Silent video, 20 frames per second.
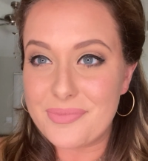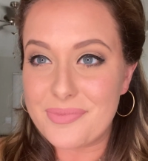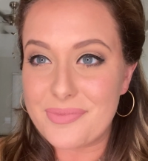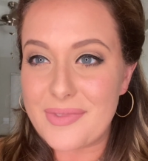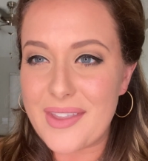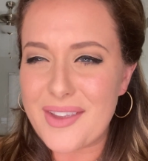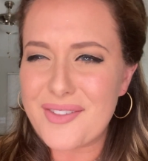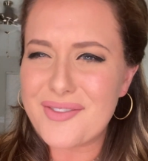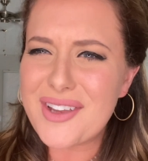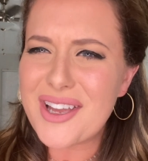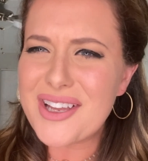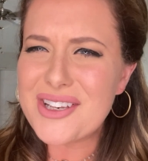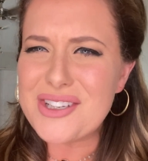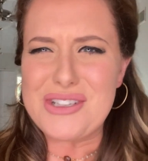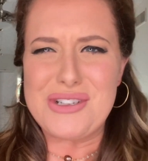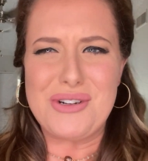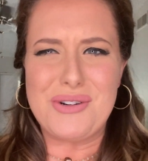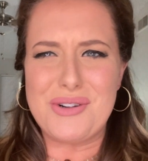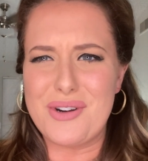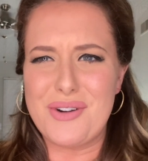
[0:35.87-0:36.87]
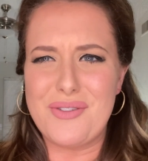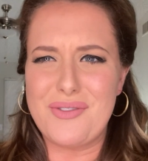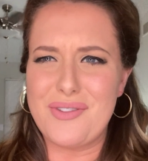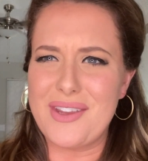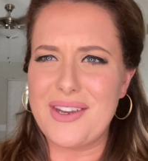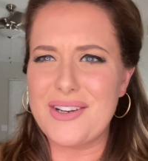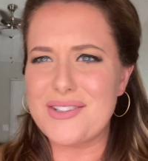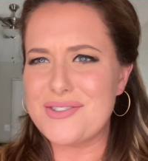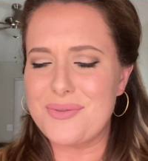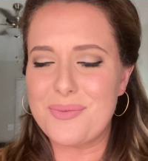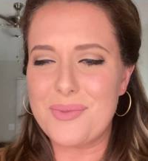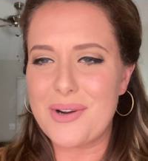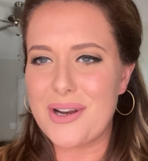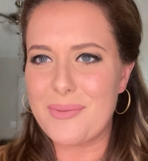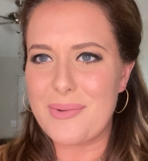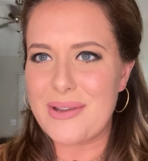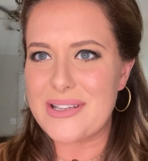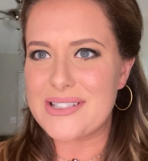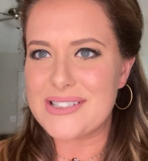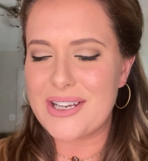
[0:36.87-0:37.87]
They've gotten shorter over the years from wearing
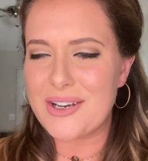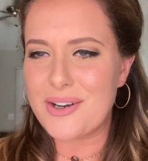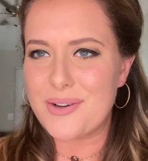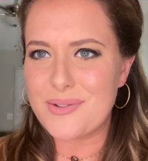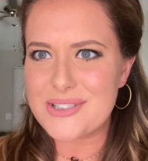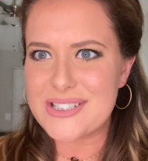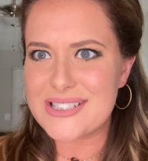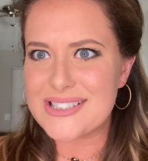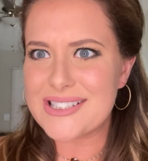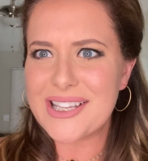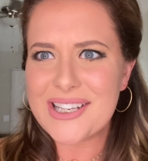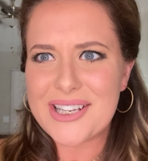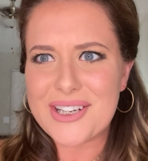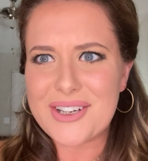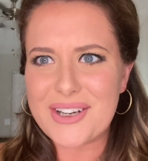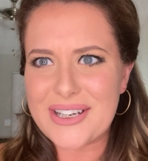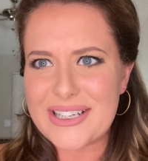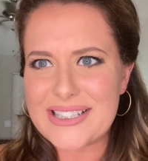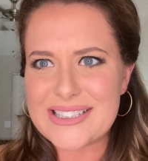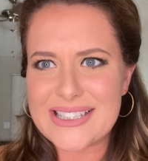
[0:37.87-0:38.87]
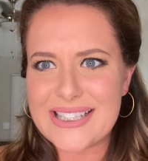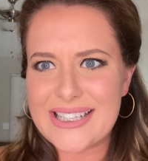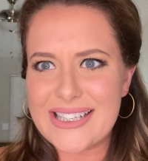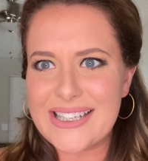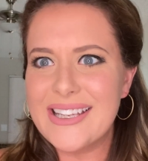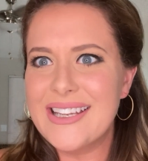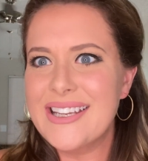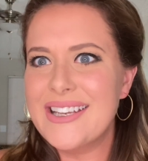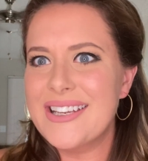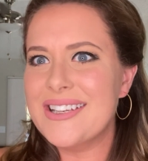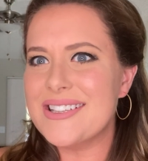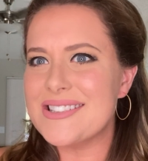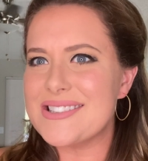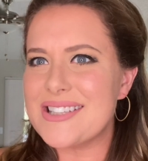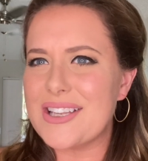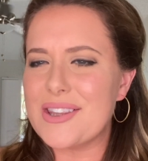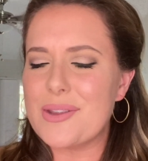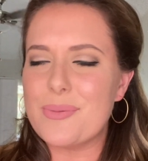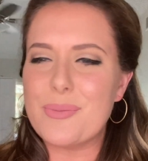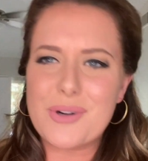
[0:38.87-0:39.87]
mascara, which is kind of crazy. It's
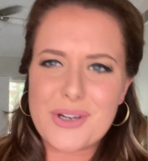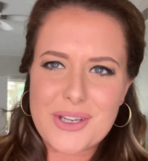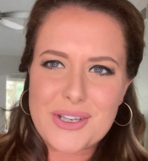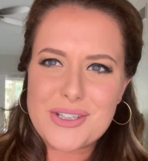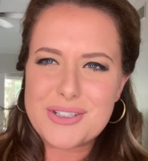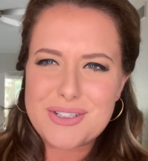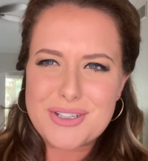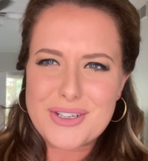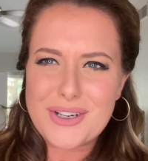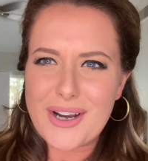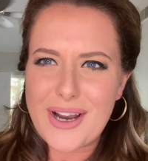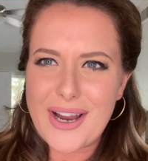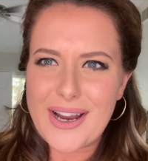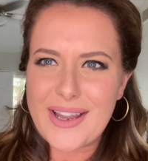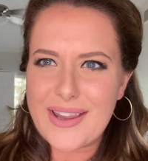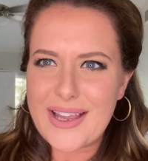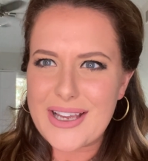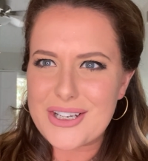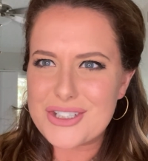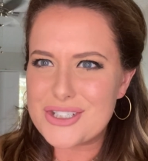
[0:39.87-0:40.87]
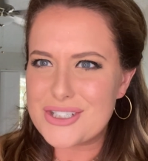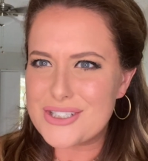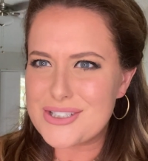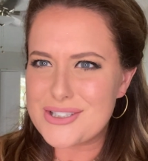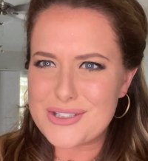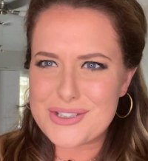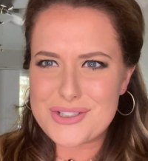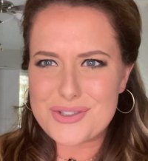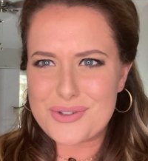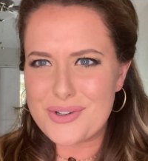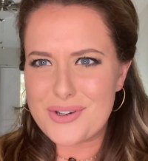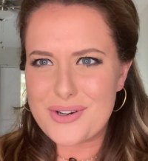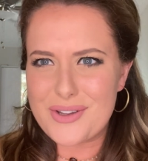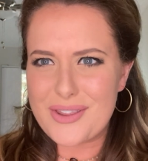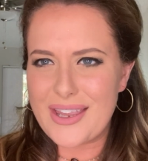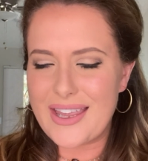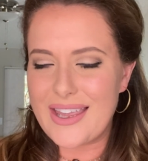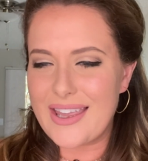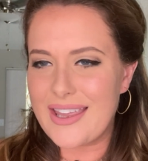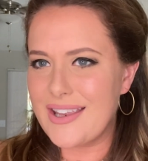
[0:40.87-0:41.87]
like the more you do to your eyelashes, the shorter
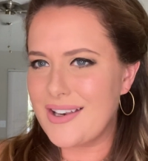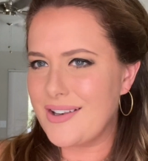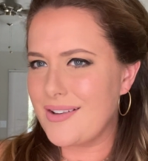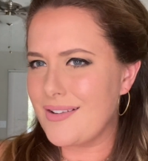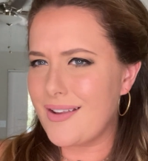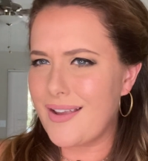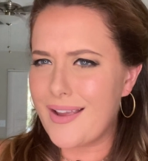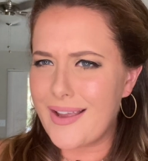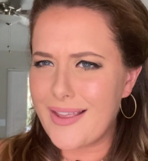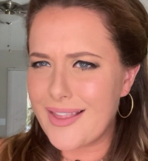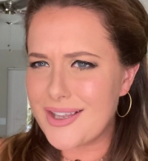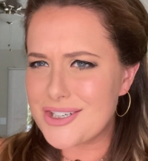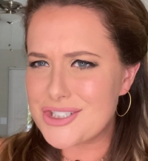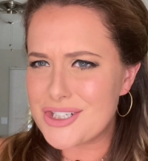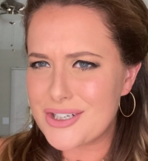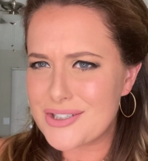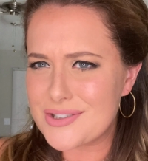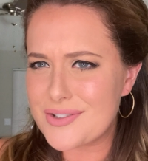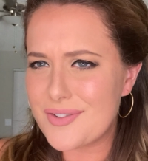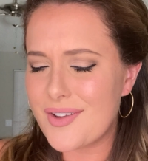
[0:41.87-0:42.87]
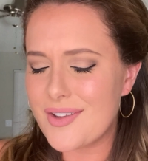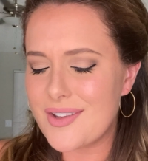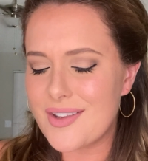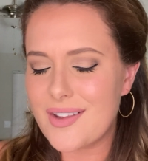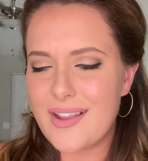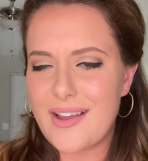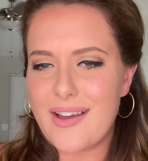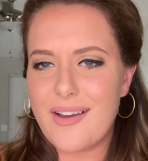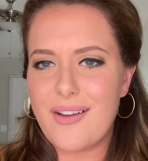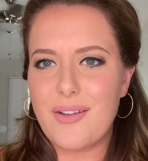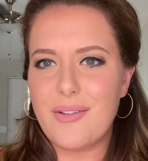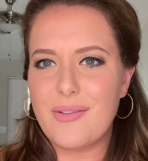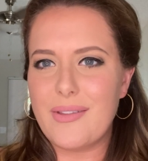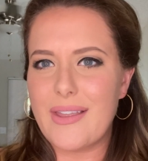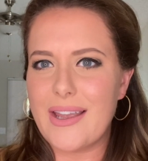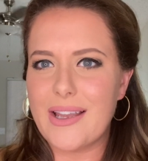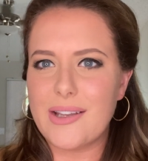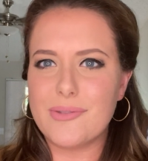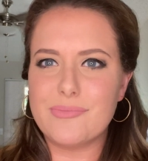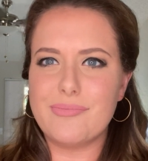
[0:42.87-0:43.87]
they get and the eyelash hairs fall out.
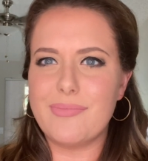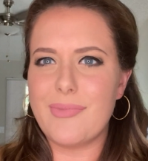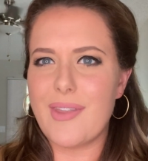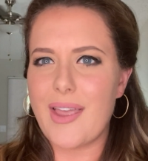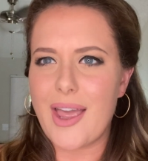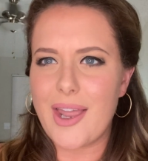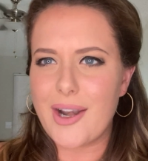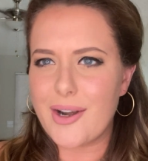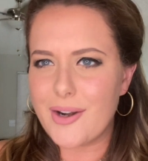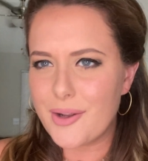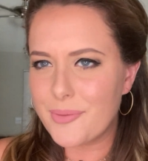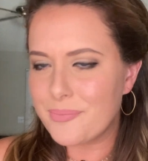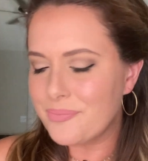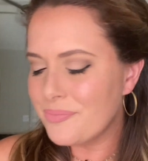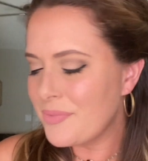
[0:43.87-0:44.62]
Like, I don't know.